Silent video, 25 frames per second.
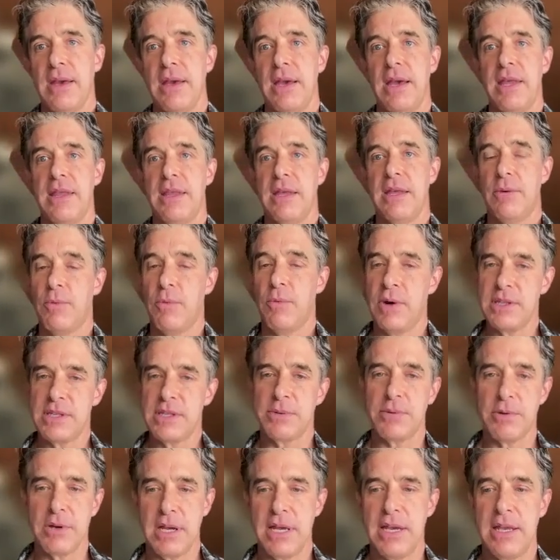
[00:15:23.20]
And then
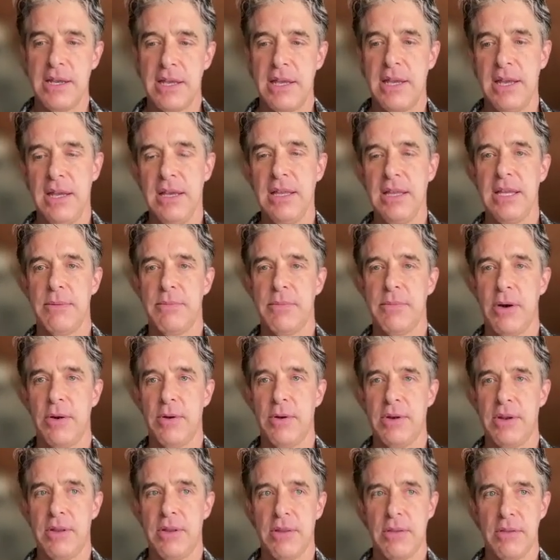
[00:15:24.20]
once we're in a healing
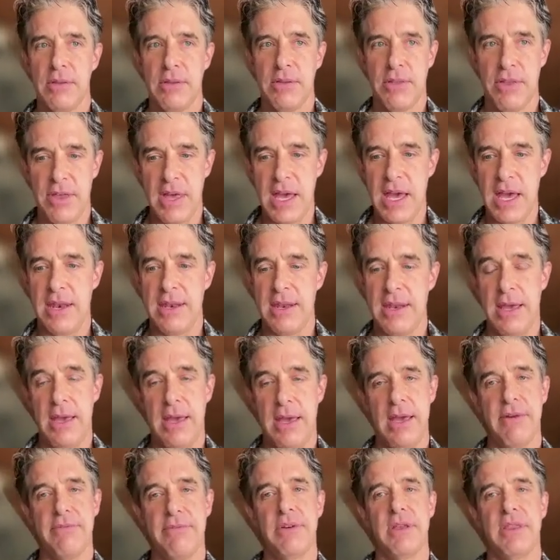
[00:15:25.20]
mode, then
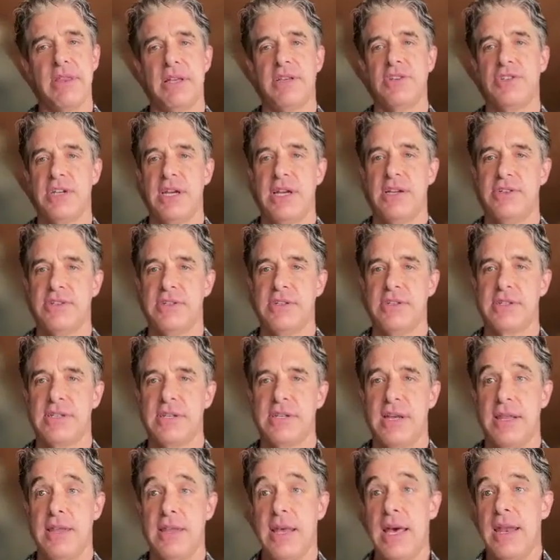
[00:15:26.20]
everything changes.
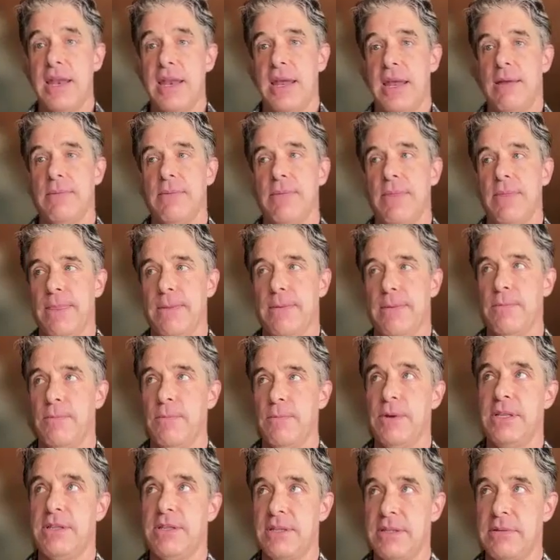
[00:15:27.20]
And that
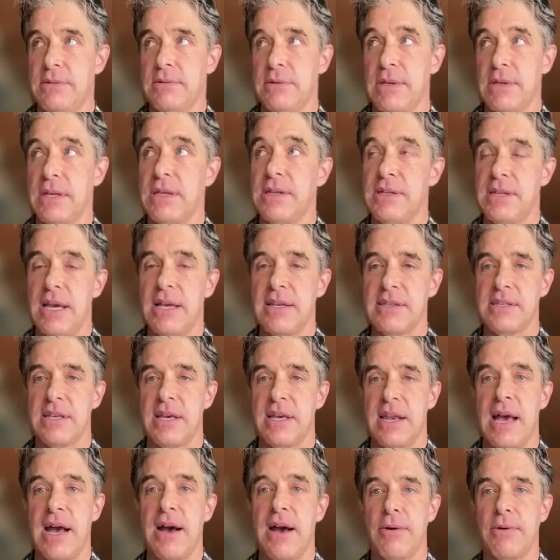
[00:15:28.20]
we can test
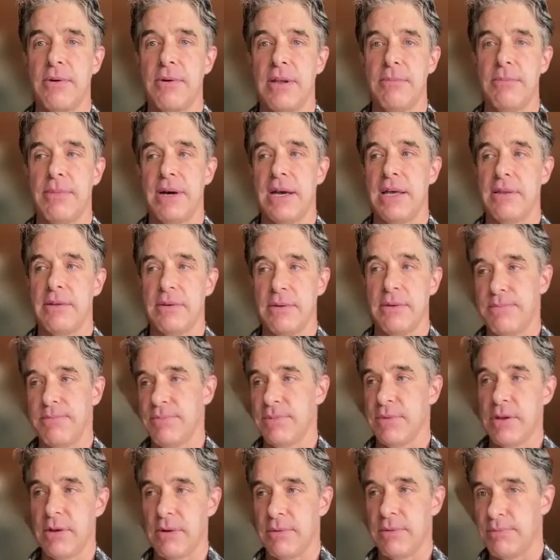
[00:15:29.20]
that out. And by the
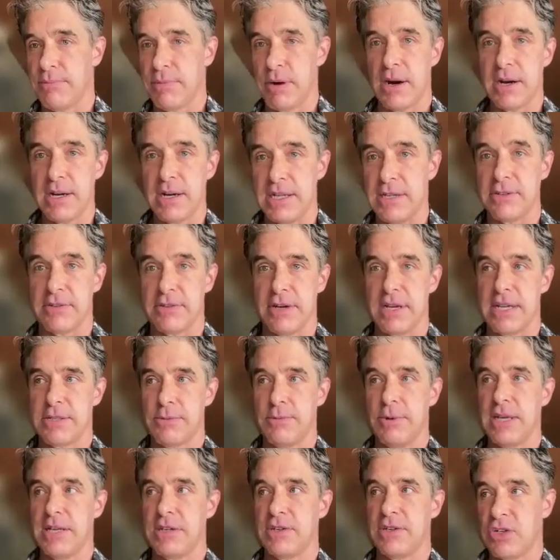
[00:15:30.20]
little party tricks,
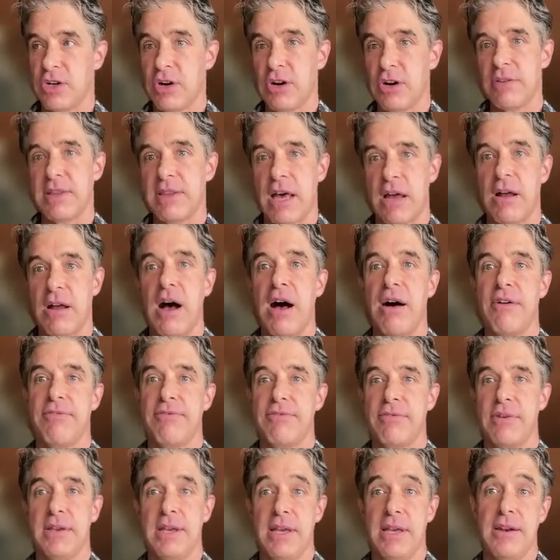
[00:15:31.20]
we can turn that
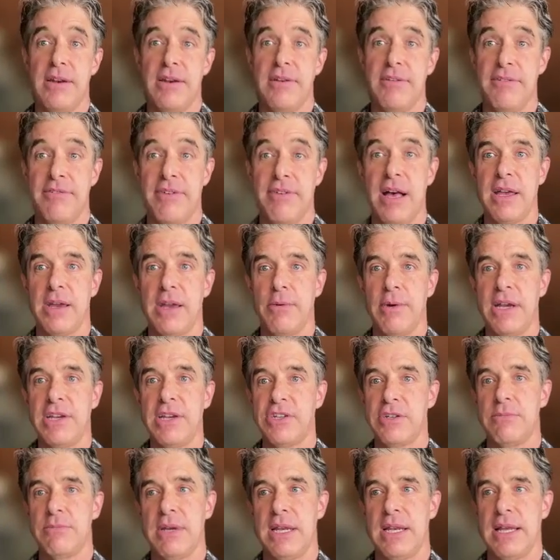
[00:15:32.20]
off in an
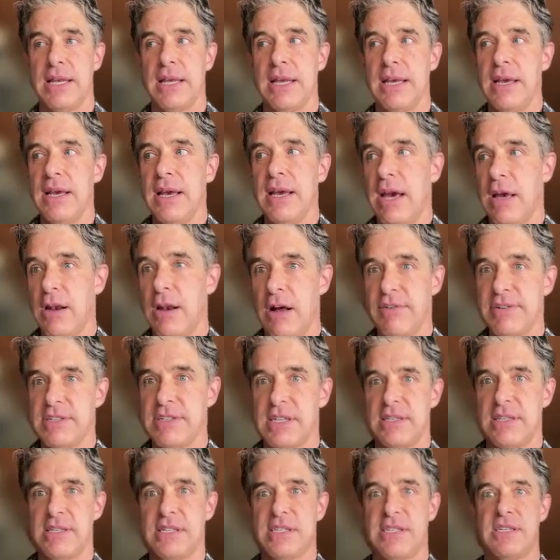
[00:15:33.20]
evaluation meeting and all of a
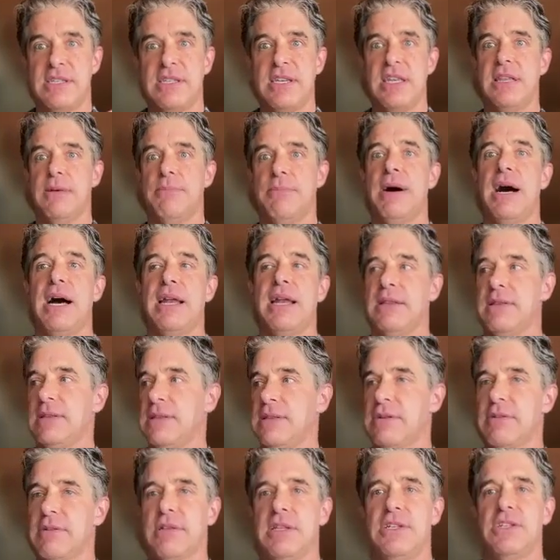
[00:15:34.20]
sudden see the body
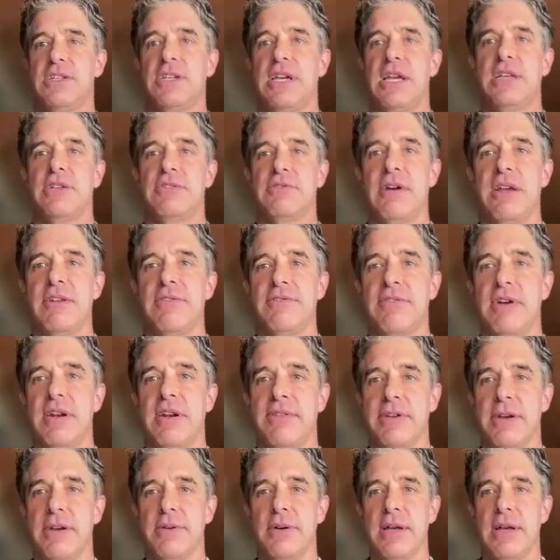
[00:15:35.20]
literally change right in front
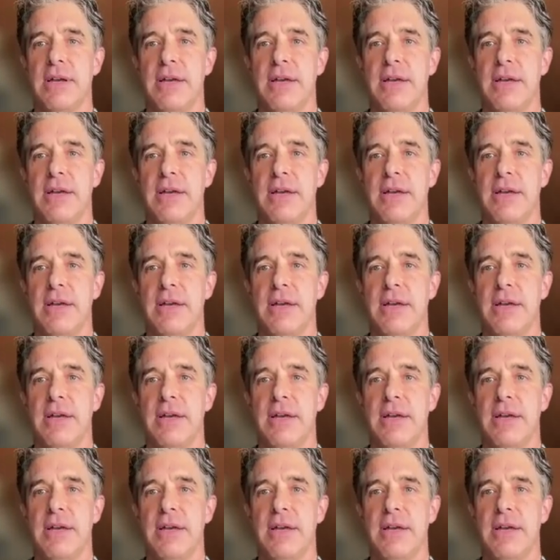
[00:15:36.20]
of you.